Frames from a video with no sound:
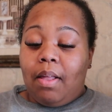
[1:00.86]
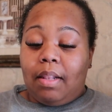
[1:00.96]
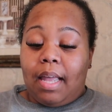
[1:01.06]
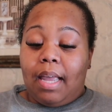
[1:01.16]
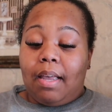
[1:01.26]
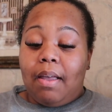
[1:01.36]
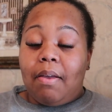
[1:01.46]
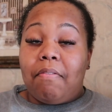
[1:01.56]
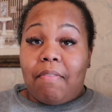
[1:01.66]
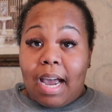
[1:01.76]
Like
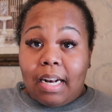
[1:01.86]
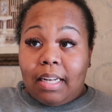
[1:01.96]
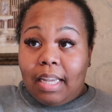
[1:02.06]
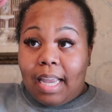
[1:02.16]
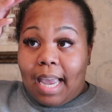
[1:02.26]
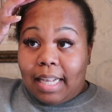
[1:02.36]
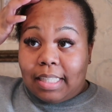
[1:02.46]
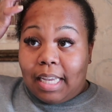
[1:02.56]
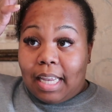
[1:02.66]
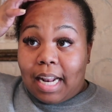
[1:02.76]
finally, as
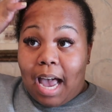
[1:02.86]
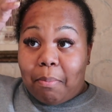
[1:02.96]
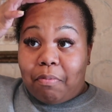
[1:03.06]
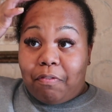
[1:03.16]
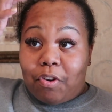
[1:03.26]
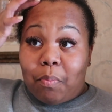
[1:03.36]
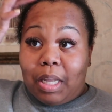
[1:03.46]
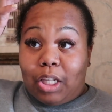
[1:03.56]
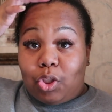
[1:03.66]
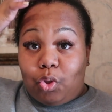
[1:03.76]
in I'm filming